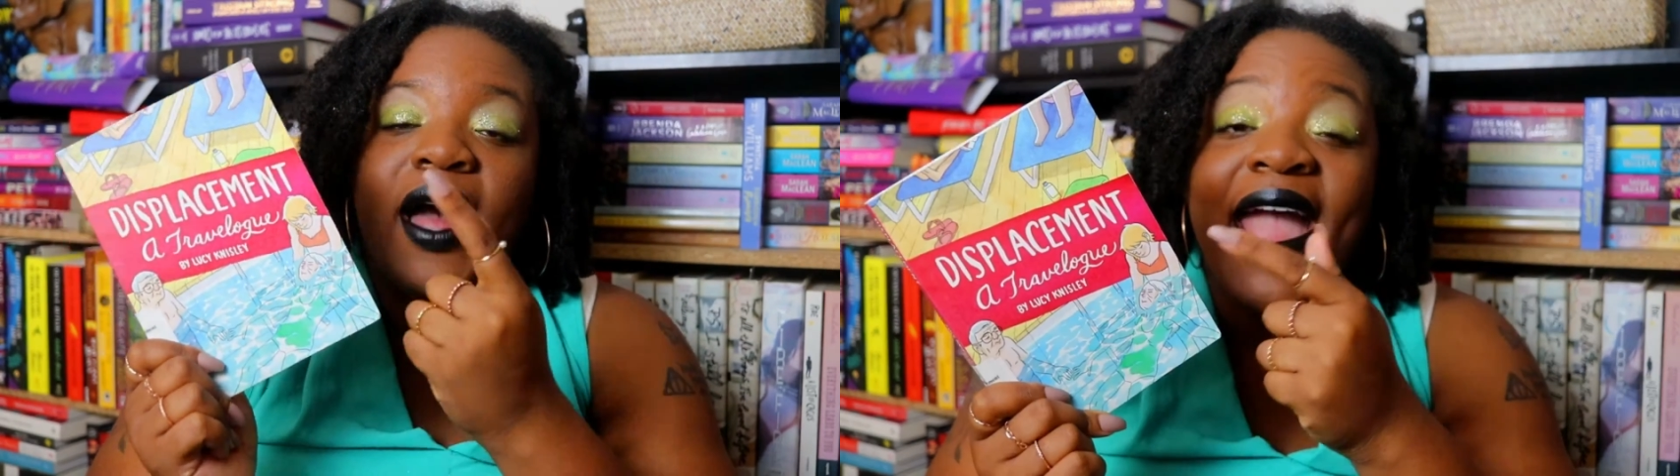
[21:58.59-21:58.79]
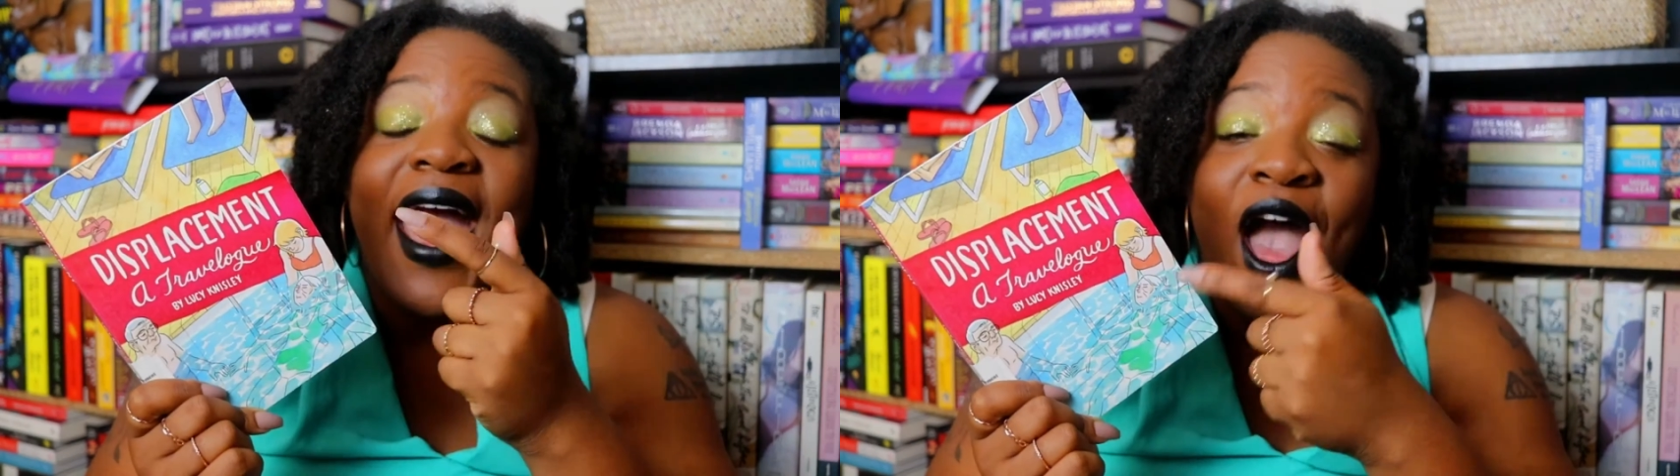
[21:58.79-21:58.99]

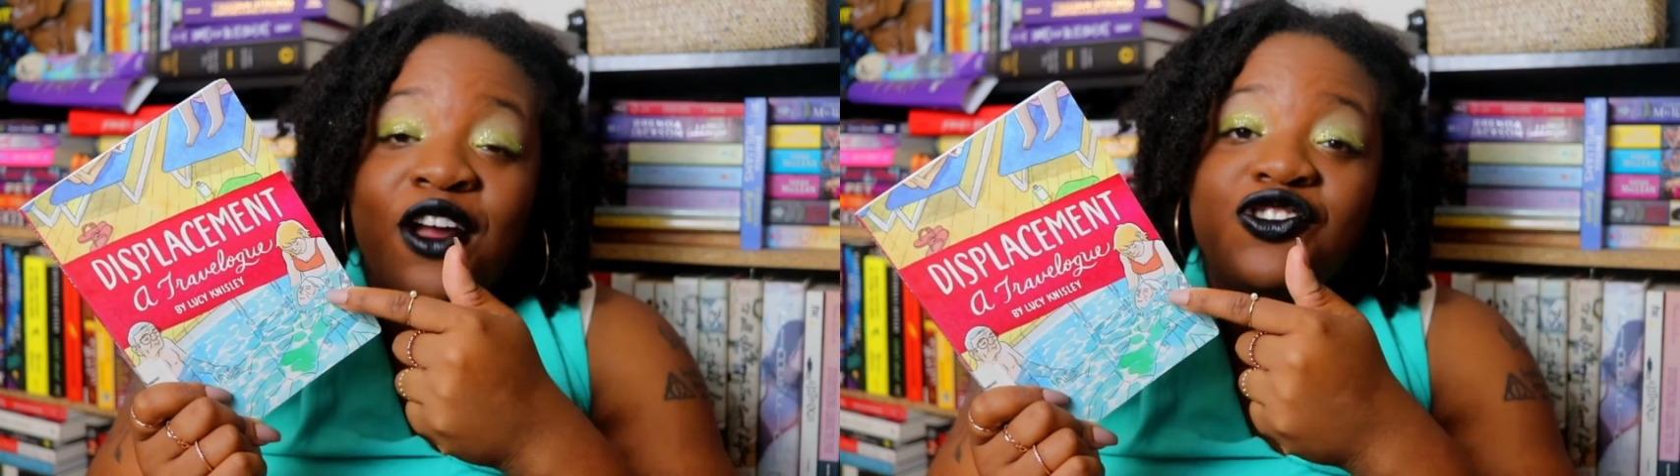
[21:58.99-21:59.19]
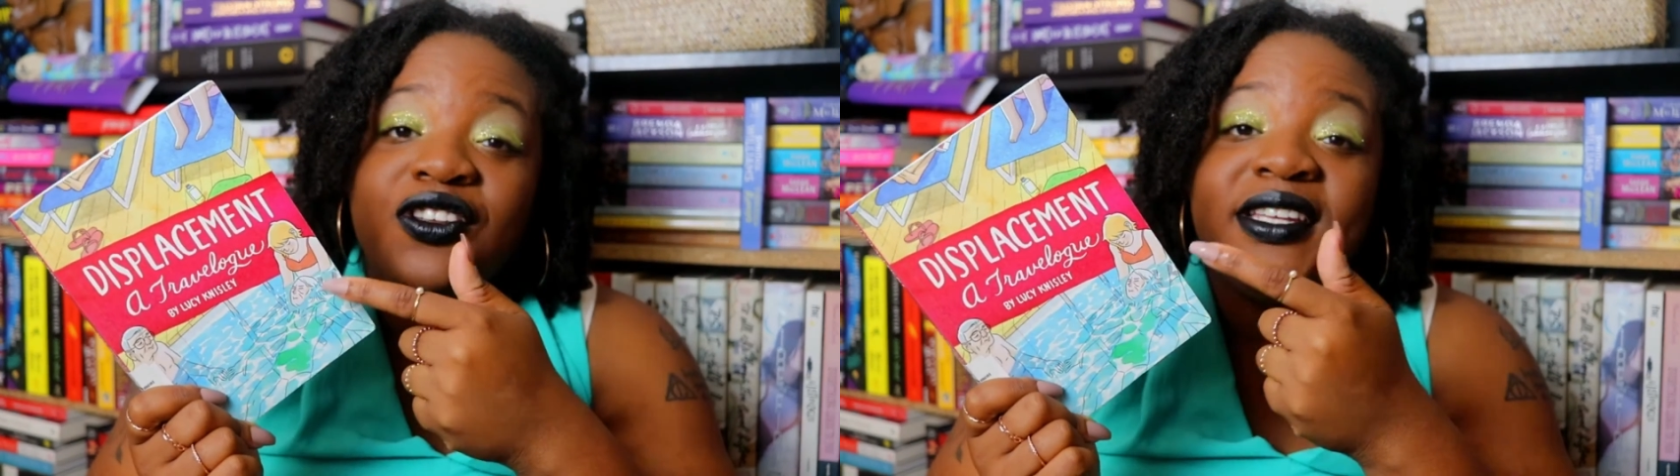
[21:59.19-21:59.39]
I
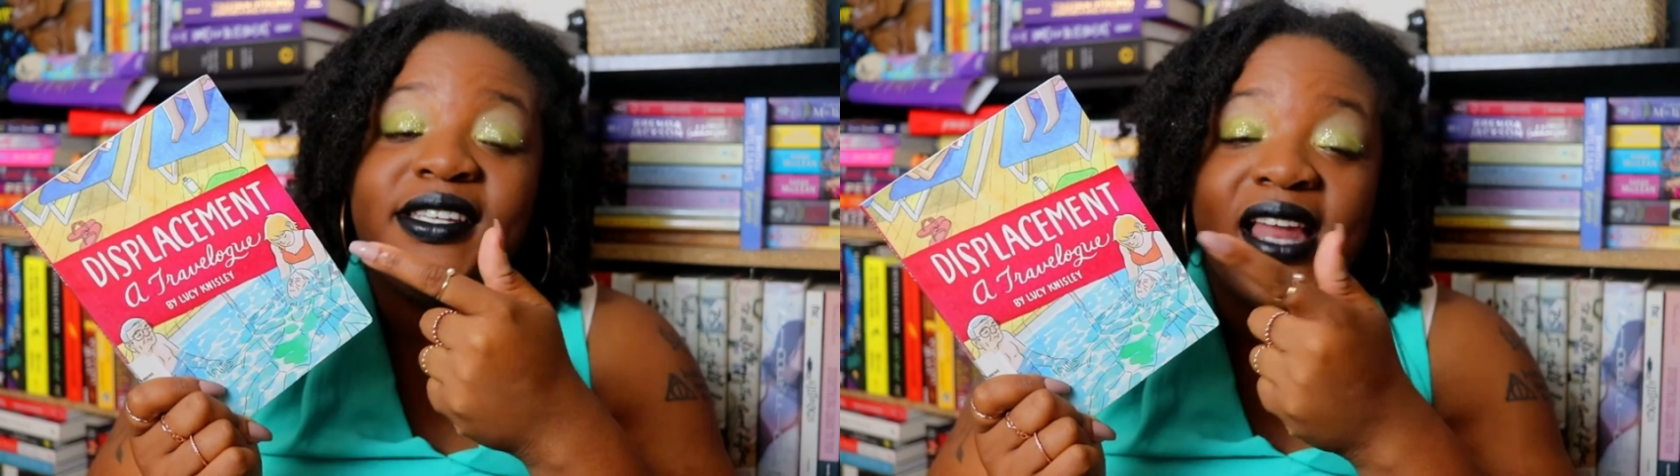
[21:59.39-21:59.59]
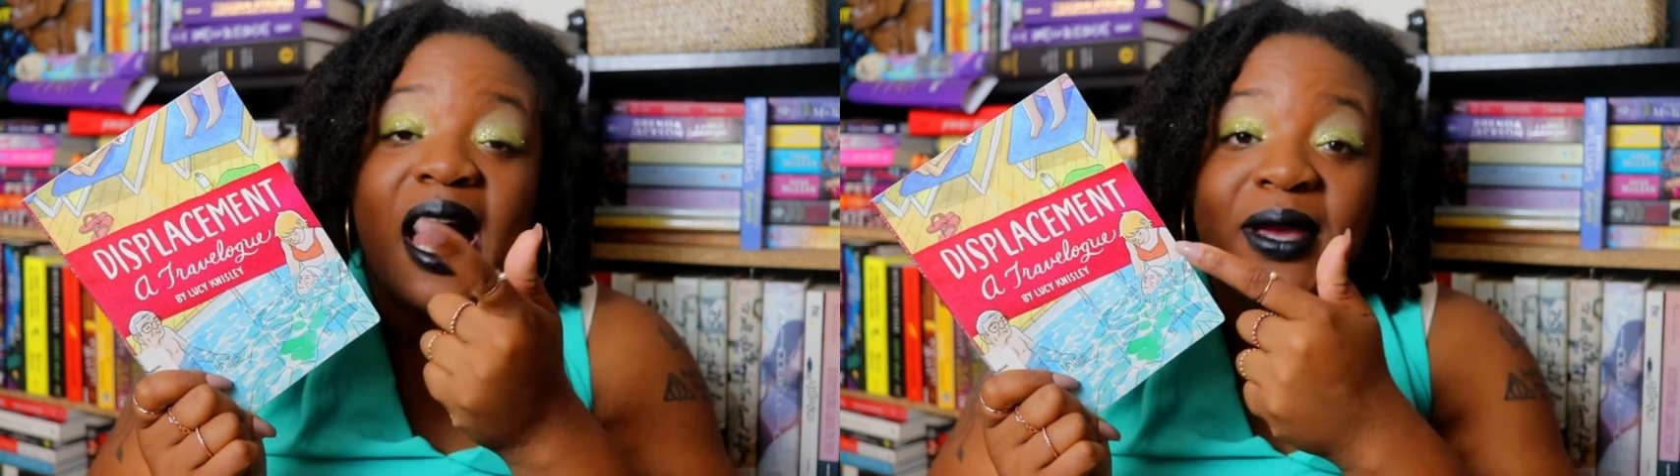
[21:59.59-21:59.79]
actually
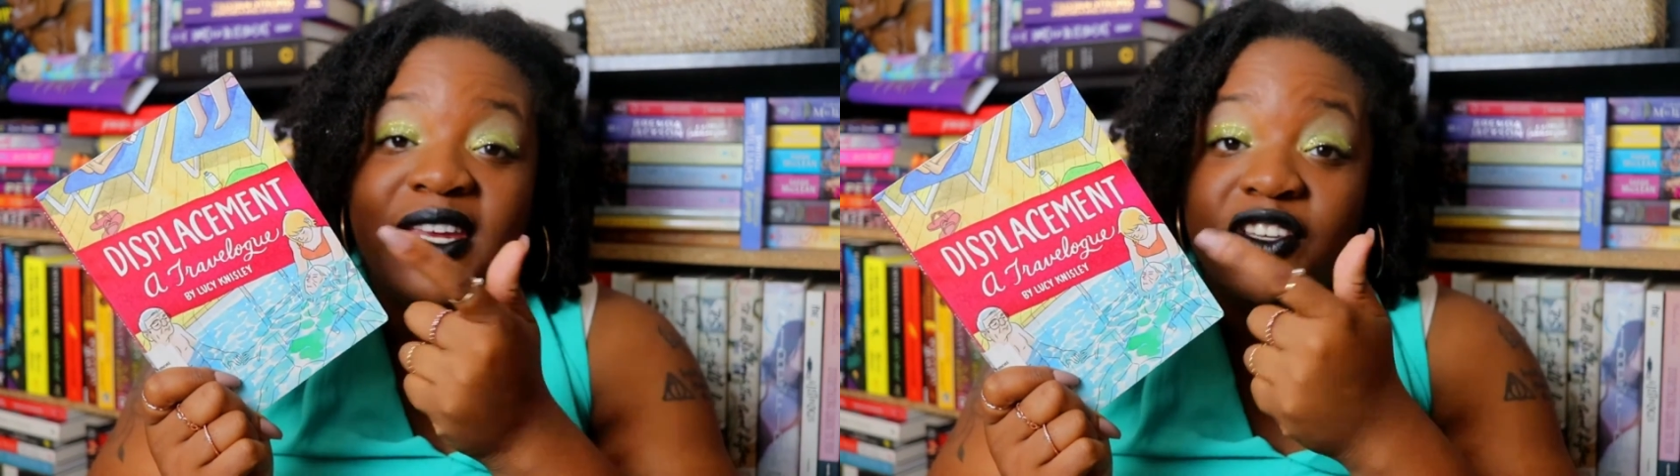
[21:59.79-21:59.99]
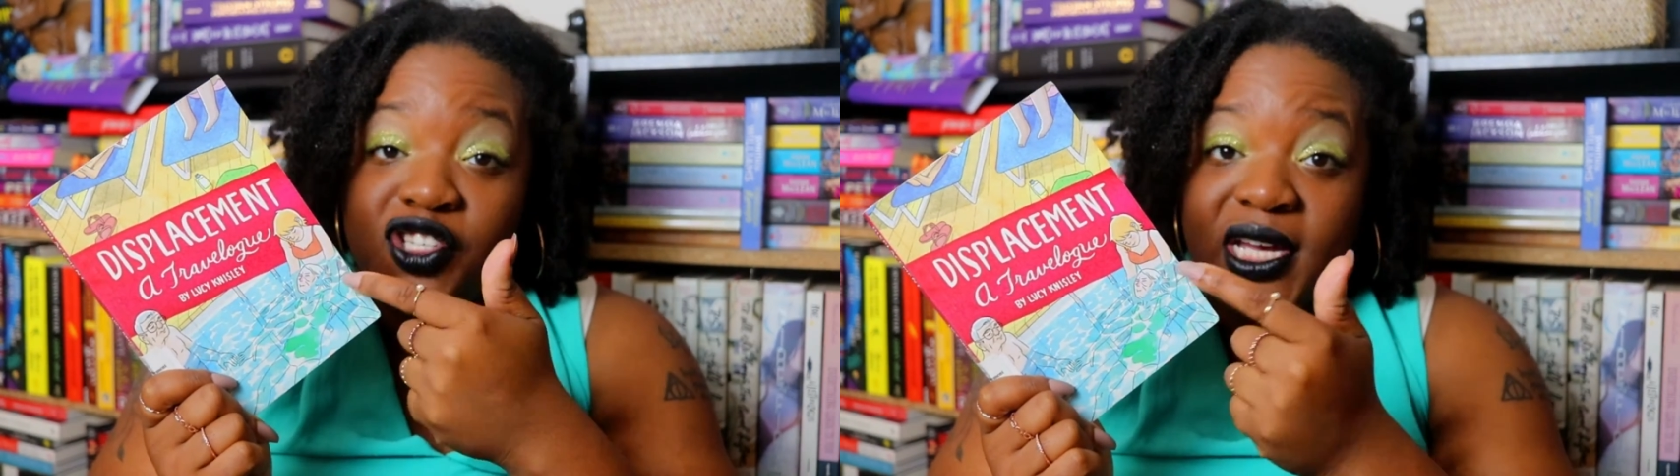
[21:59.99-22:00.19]
did not
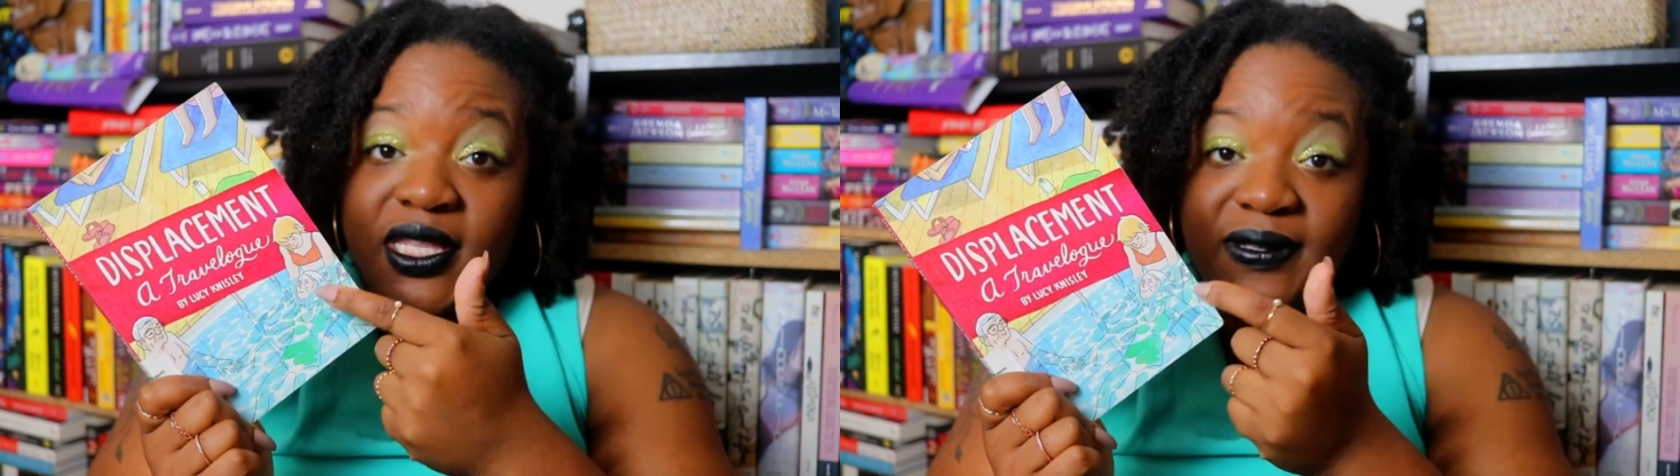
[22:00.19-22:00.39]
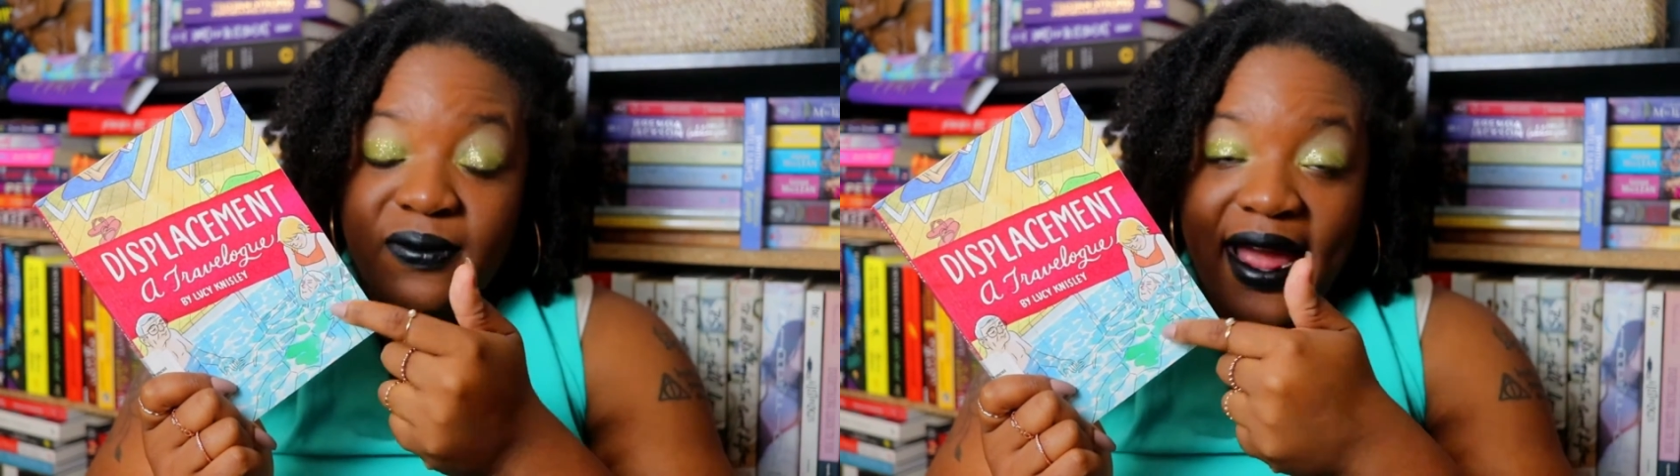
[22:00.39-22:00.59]
mean to
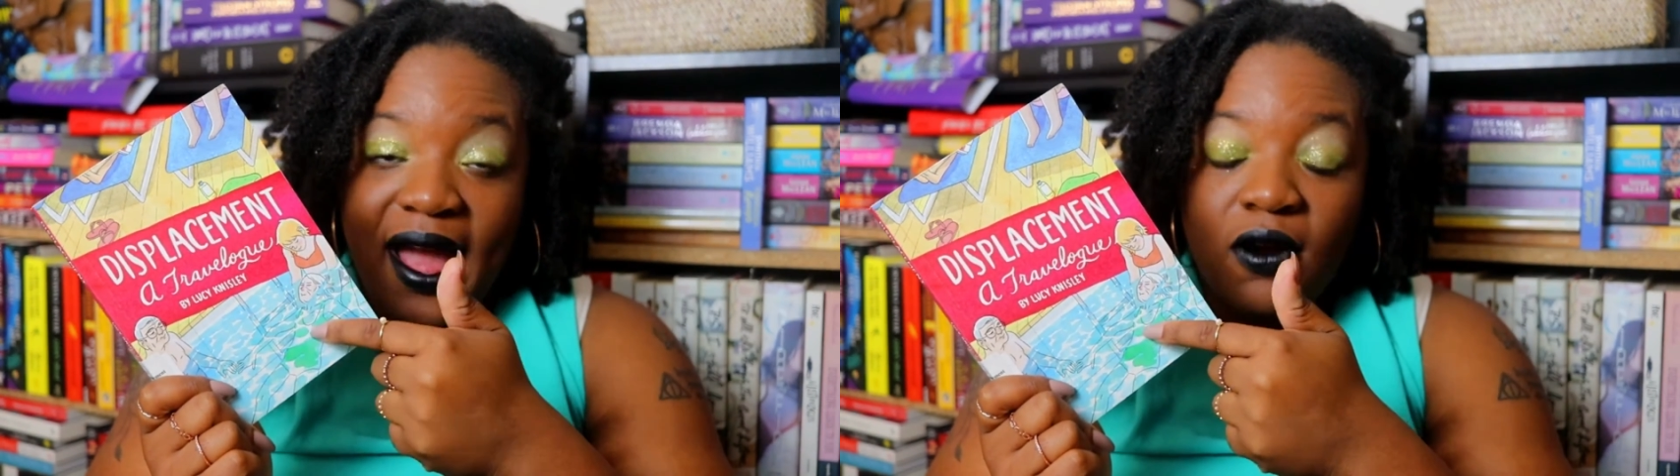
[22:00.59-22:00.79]
check this one